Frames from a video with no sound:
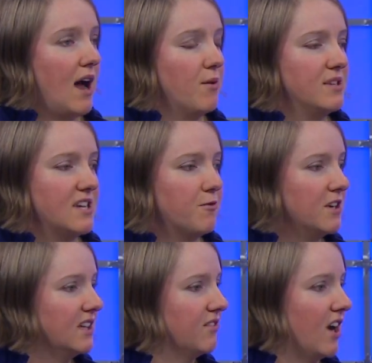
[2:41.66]
I would
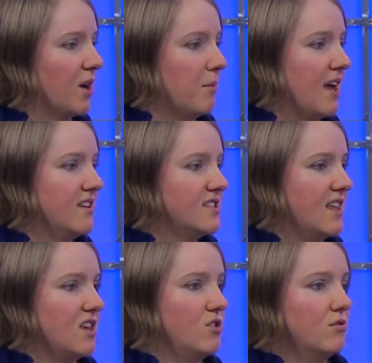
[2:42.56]
definitely recommend
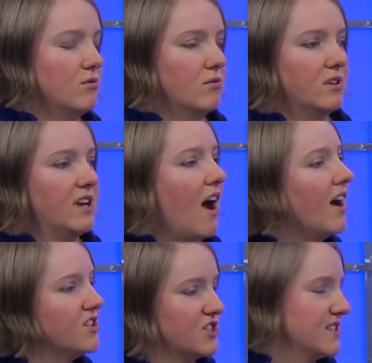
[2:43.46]
that you
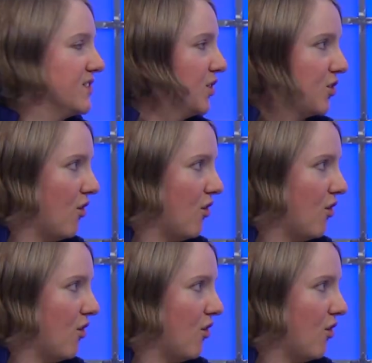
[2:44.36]
not just look